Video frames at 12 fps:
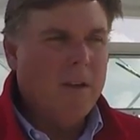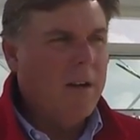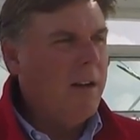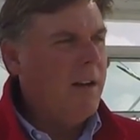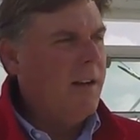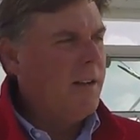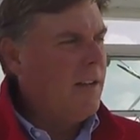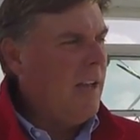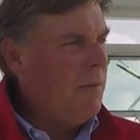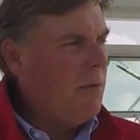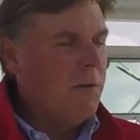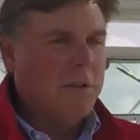Uh,
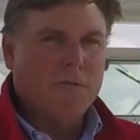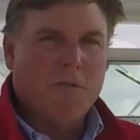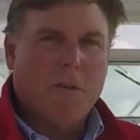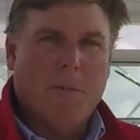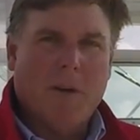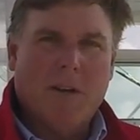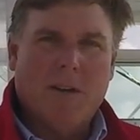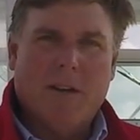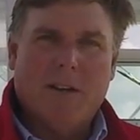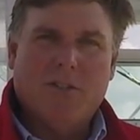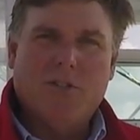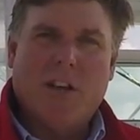came to us from a,
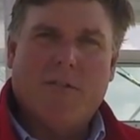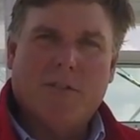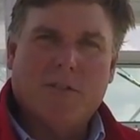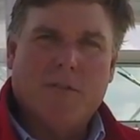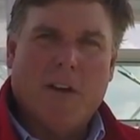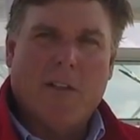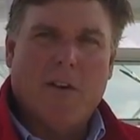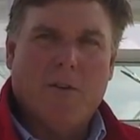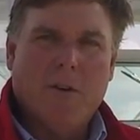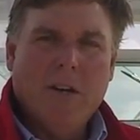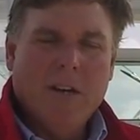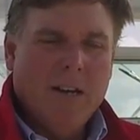a generous
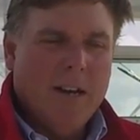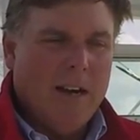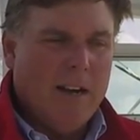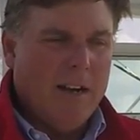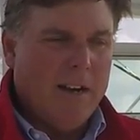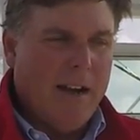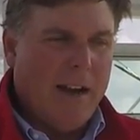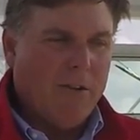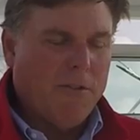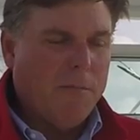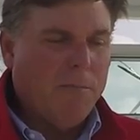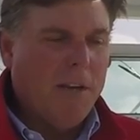fellow uh, out
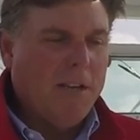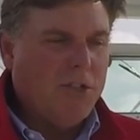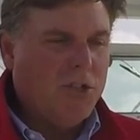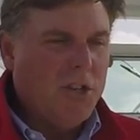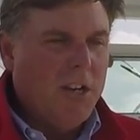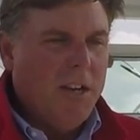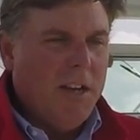at the beach,